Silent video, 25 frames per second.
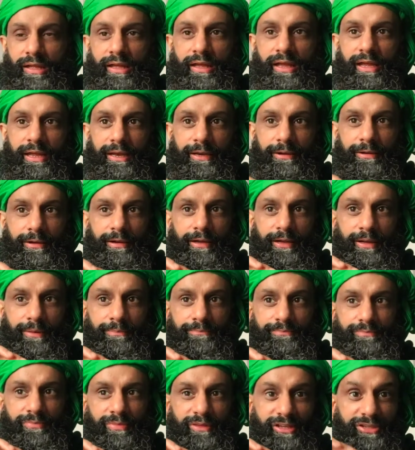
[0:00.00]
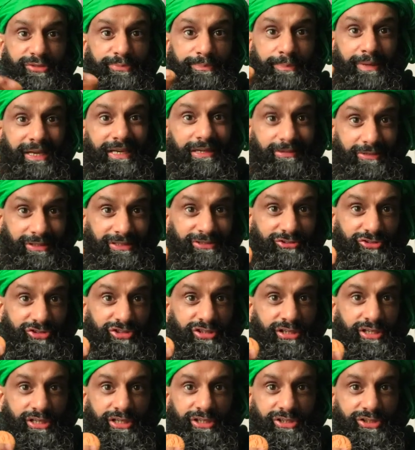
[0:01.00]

and experience,